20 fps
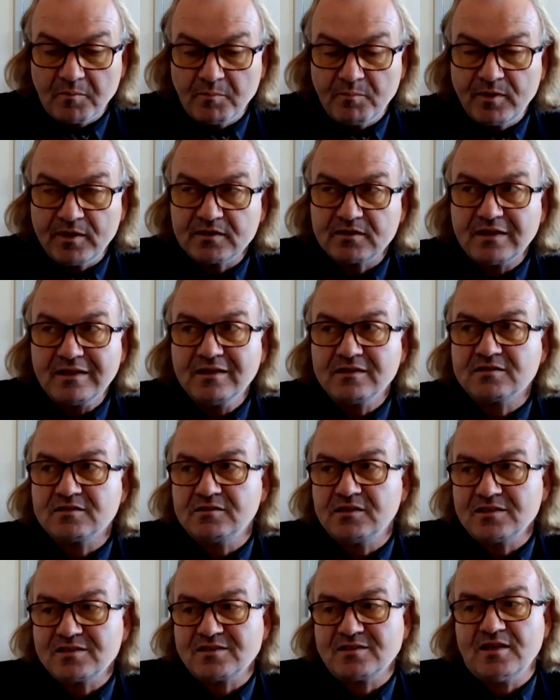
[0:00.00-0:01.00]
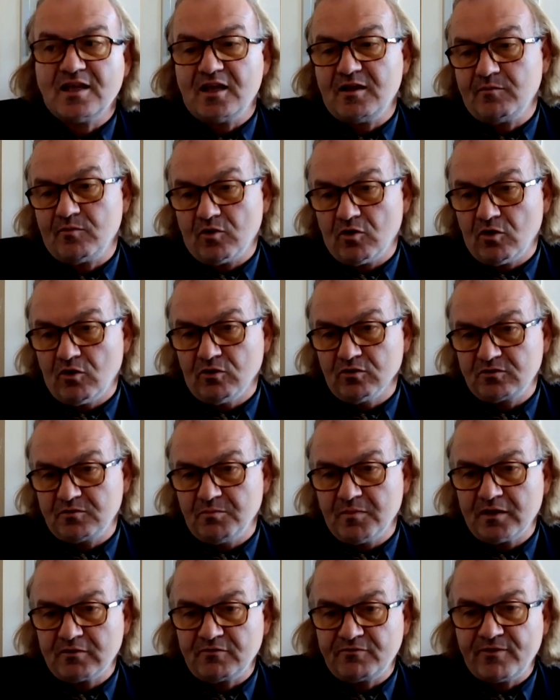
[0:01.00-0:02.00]
but it's the same old
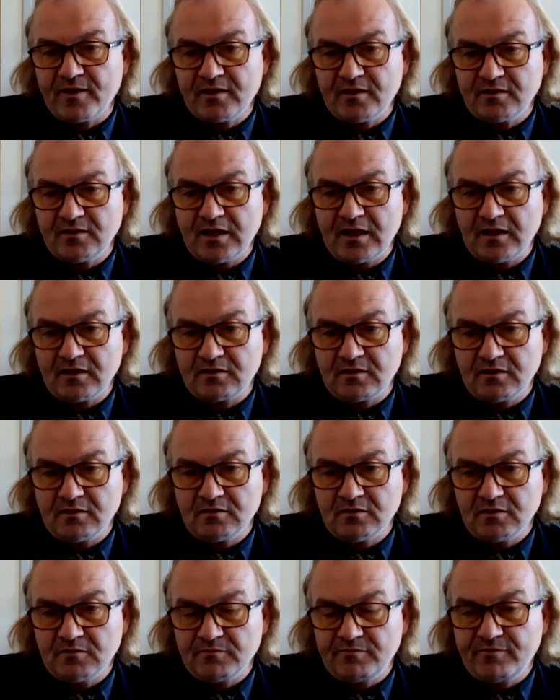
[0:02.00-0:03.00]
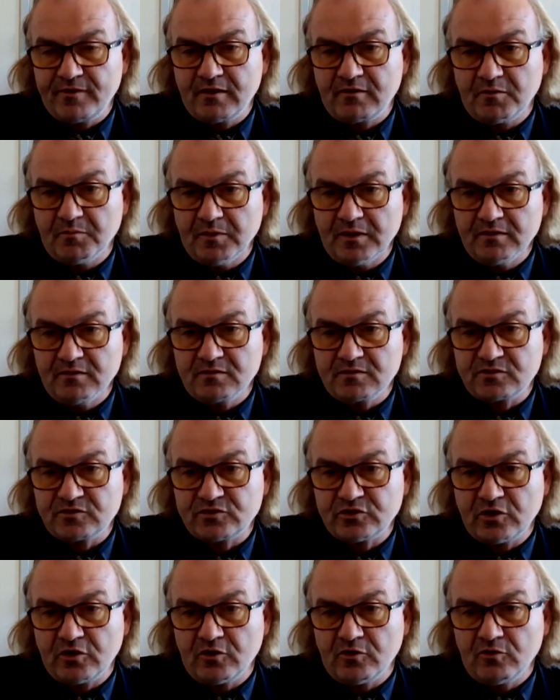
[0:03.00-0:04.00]
methylphenidate and amphetamine.
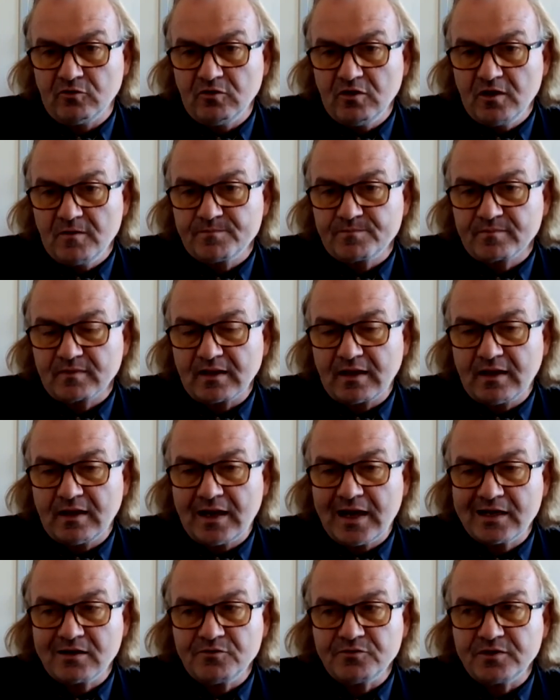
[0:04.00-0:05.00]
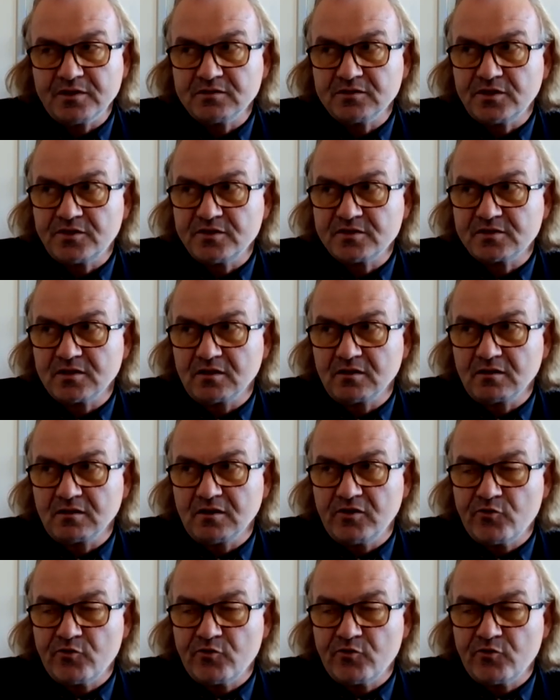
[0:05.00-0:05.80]
So I don't think there is a